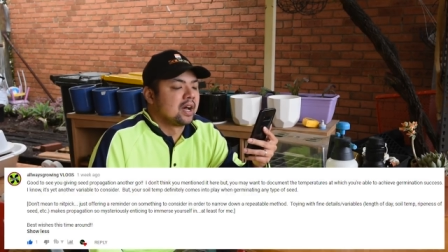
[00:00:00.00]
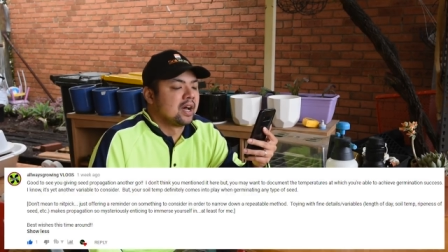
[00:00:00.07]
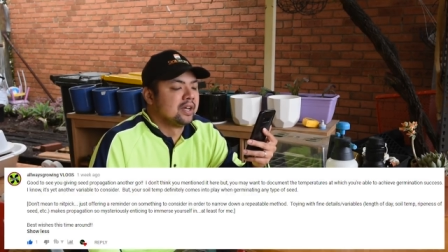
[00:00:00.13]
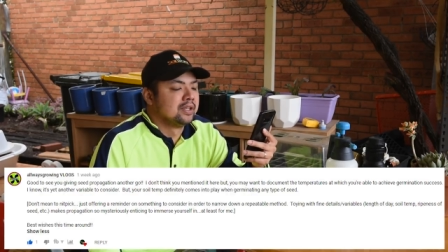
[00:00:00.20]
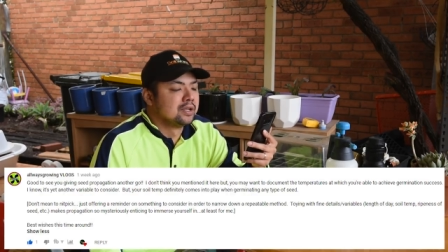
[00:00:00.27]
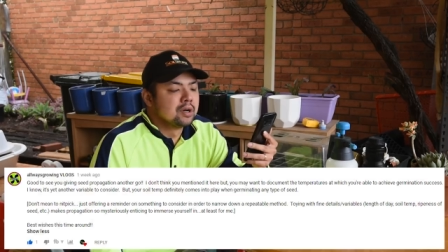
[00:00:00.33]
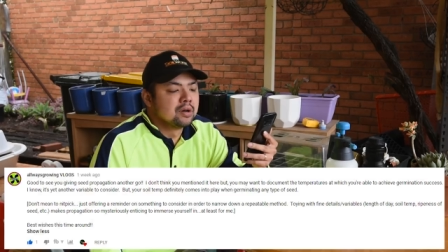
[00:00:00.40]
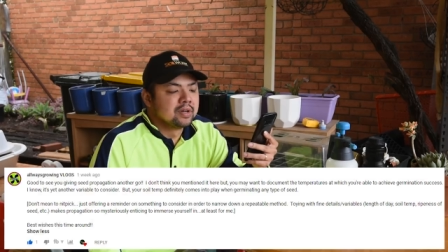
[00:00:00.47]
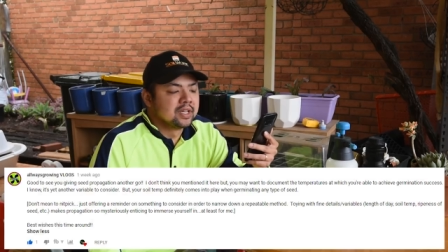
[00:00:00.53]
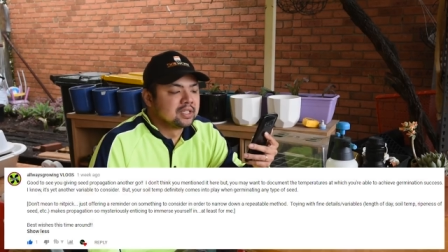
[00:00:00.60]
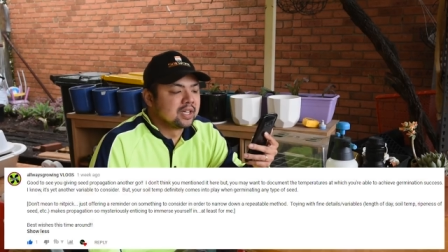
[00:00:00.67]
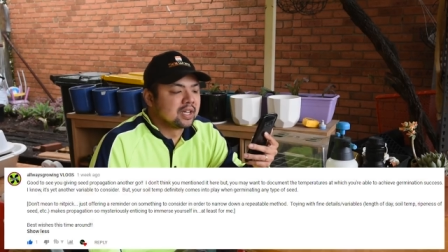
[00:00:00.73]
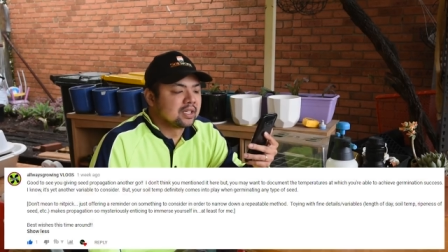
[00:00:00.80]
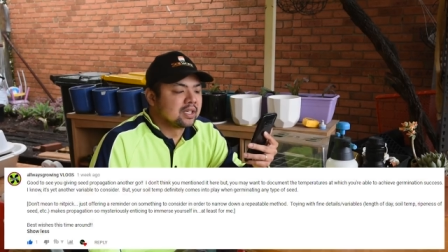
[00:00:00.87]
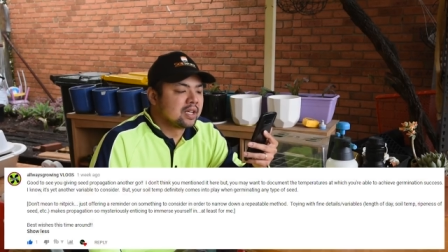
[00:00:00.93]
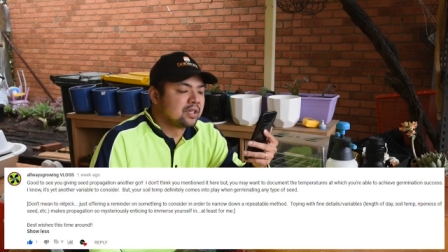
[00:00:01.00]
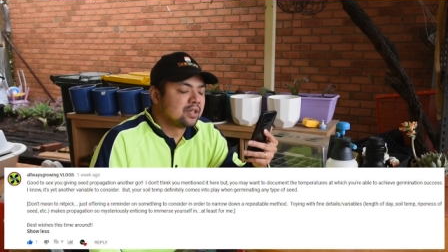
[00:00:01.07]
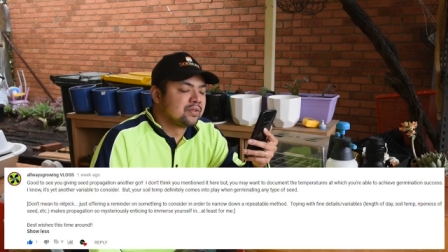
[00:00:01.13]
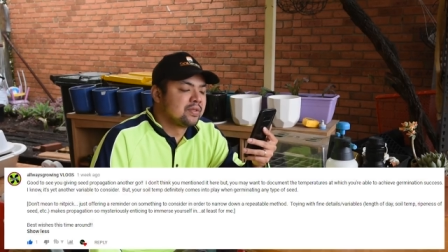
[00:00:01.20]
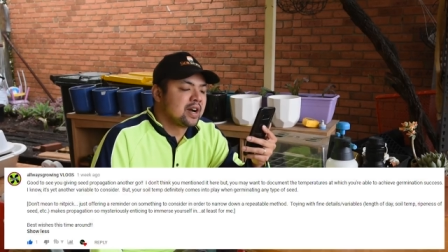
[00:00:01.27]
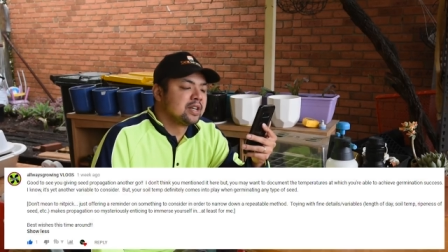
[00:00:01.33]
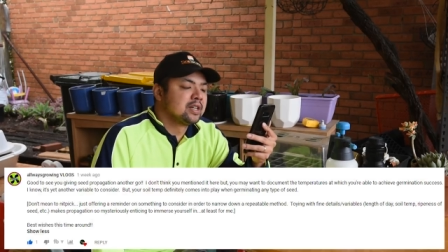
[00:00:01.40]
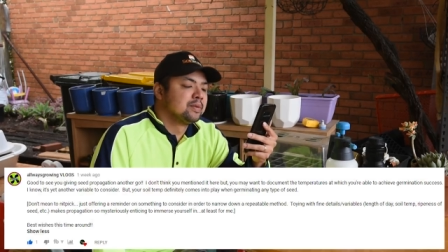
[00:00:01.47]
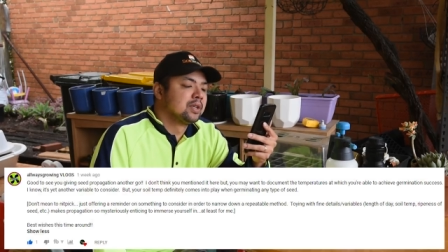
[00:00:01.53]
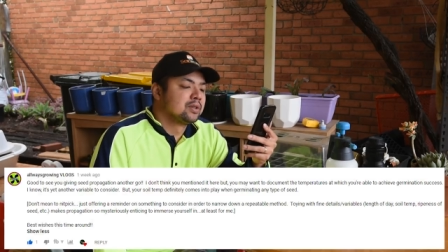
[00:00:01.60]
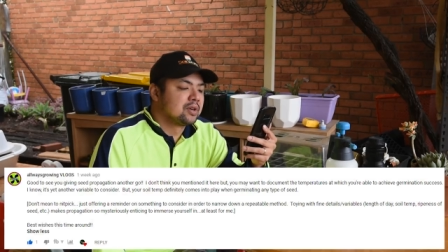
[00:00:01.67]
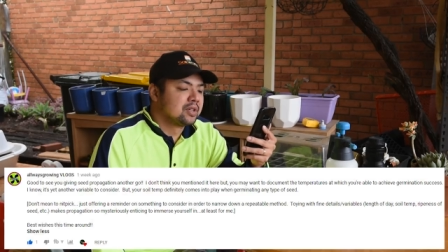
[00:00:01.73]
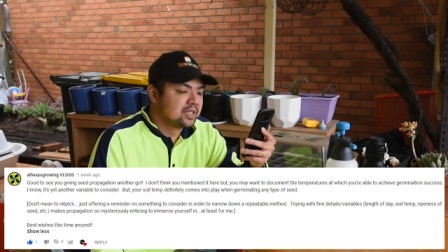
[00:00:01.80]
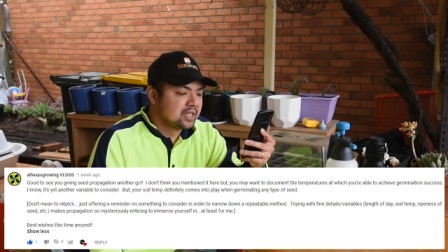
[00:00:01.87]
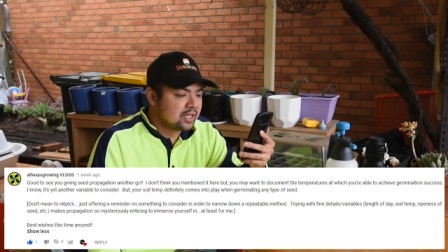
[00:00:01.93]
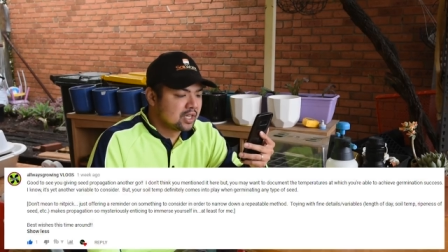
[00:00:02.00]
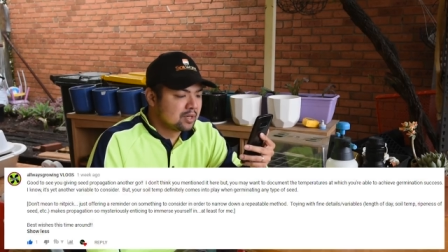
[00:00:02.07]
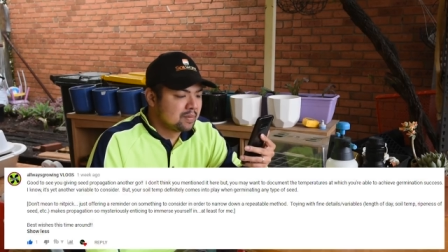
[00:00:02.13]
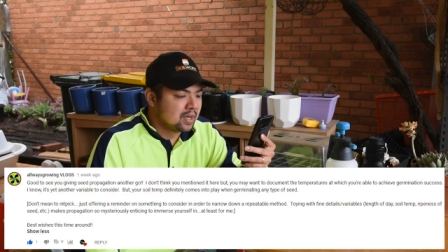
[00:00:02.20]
I know it's yet another variable to consider,